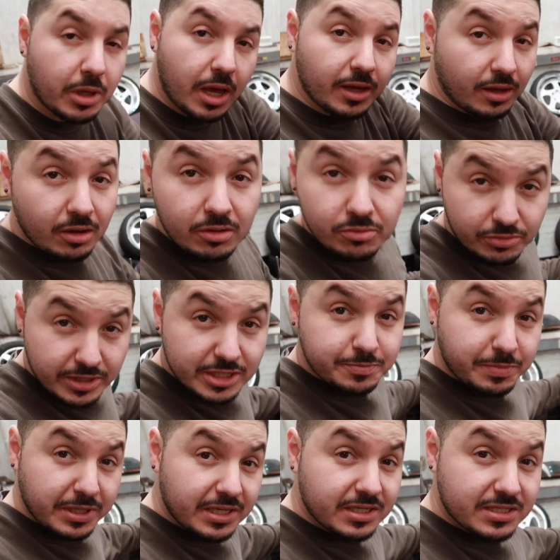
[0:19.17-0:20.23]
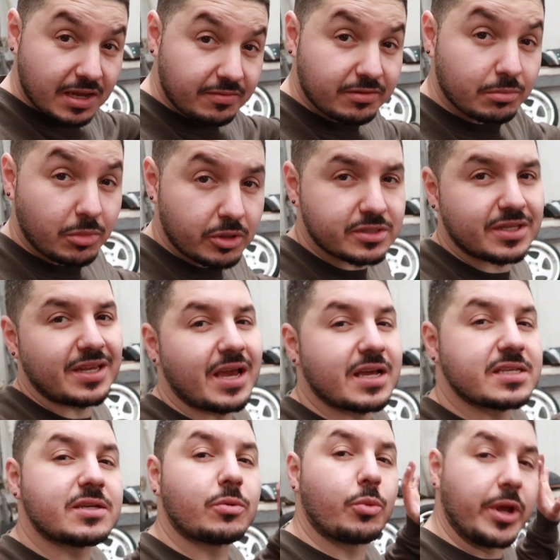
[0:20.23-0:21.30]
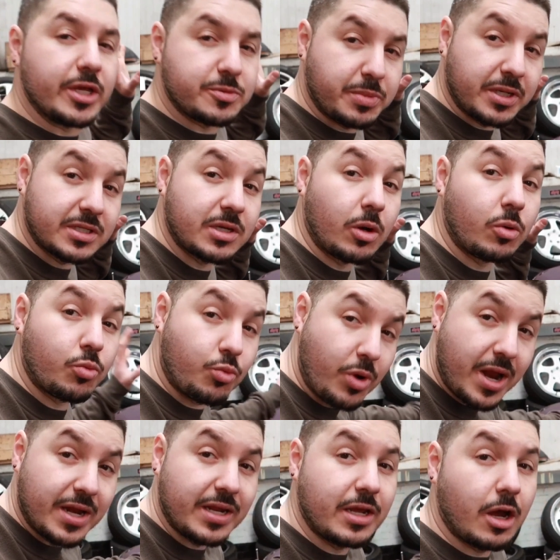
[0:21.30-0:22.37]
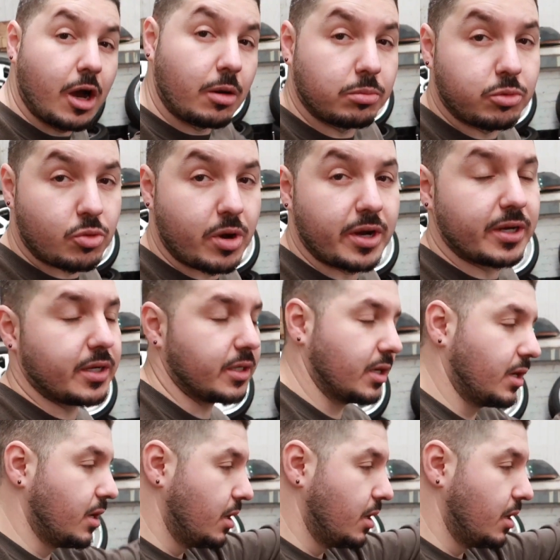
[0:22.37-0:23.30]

like, oh, rear speakers have the most. Yes, rear speakers are already upgraded,